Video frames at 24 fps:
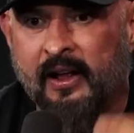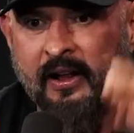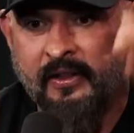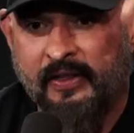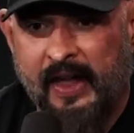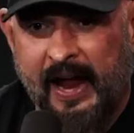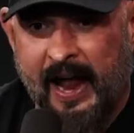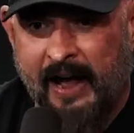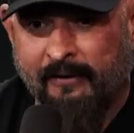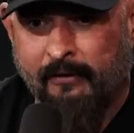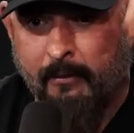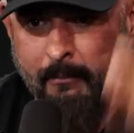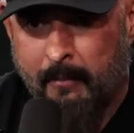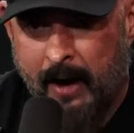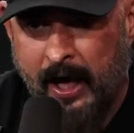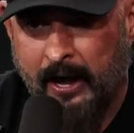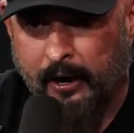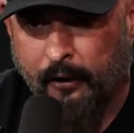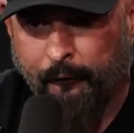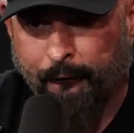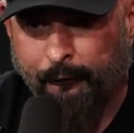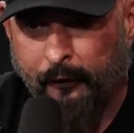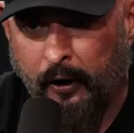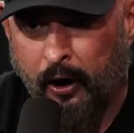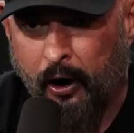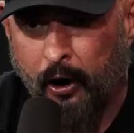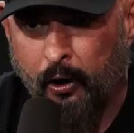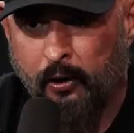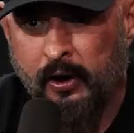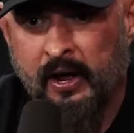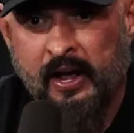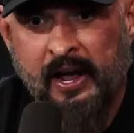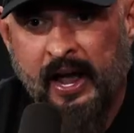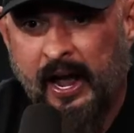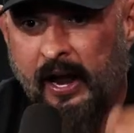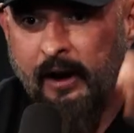They have a
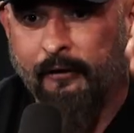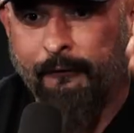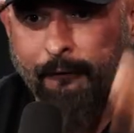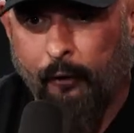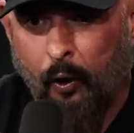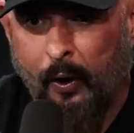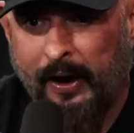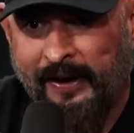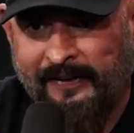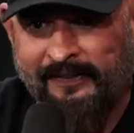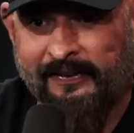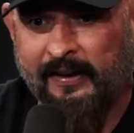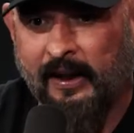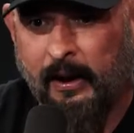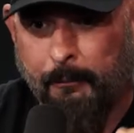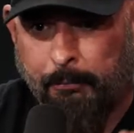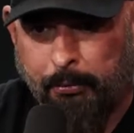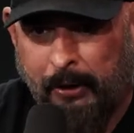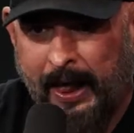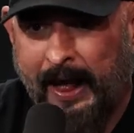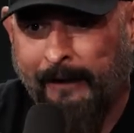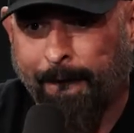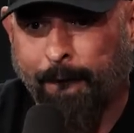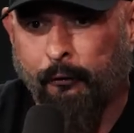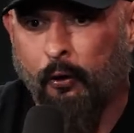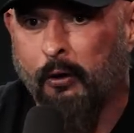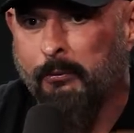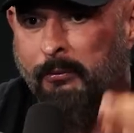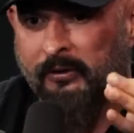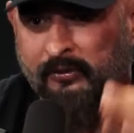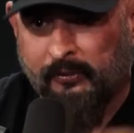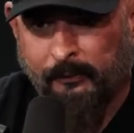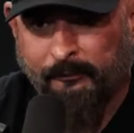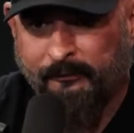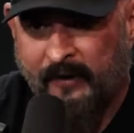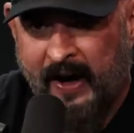microphone and a voice and a platform
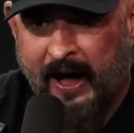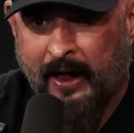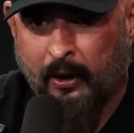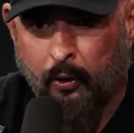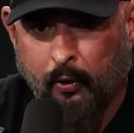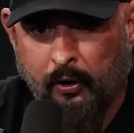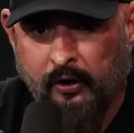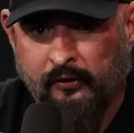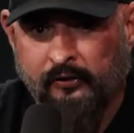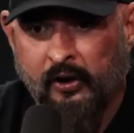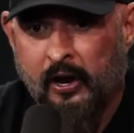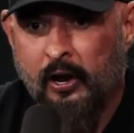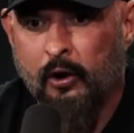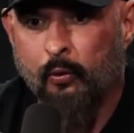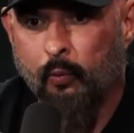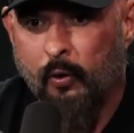and some followers